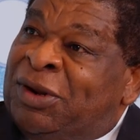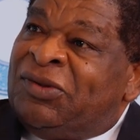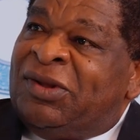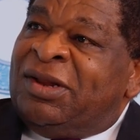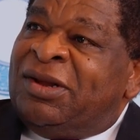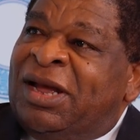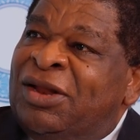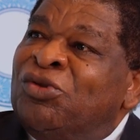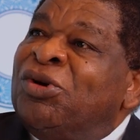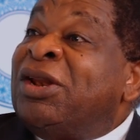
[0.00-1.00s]
President,
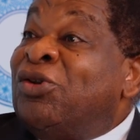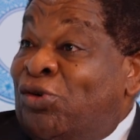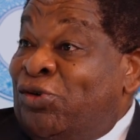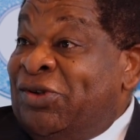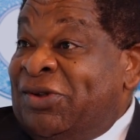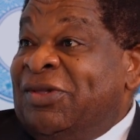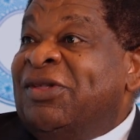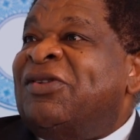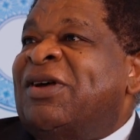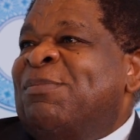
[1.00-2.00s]
can you endorse
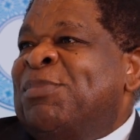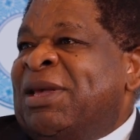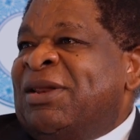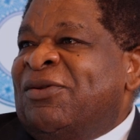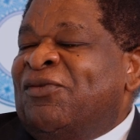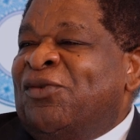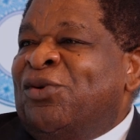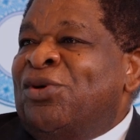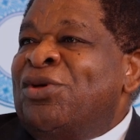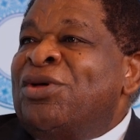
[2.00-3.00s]
this campaign
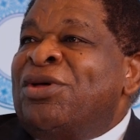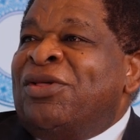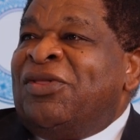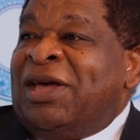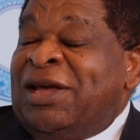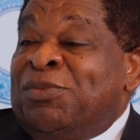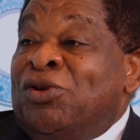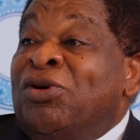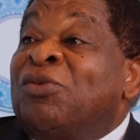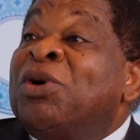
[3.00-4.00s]
for the
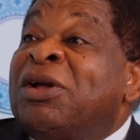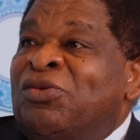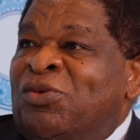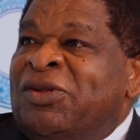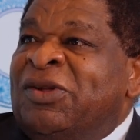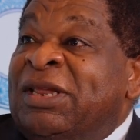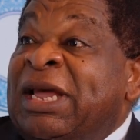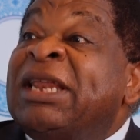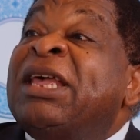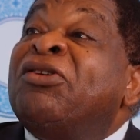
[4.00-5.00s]
IPU and work towards
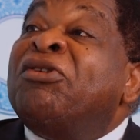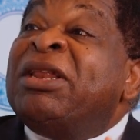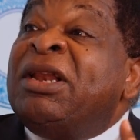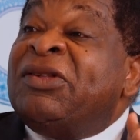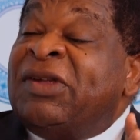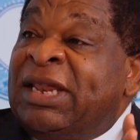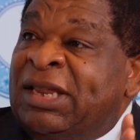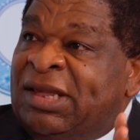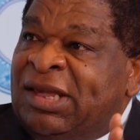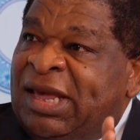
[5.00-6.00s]
it? And he readily
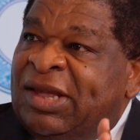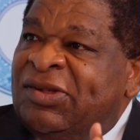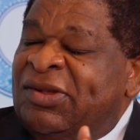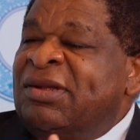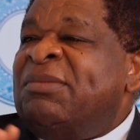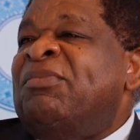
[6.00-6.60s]
said, yes.